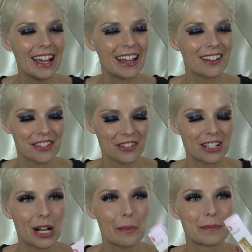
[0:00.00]
It also
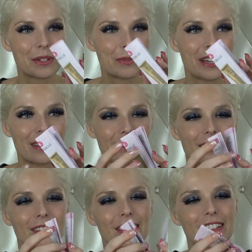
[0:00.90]
comes with
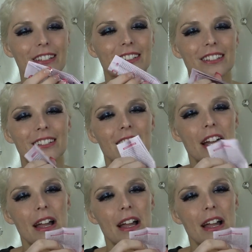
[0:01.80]
a little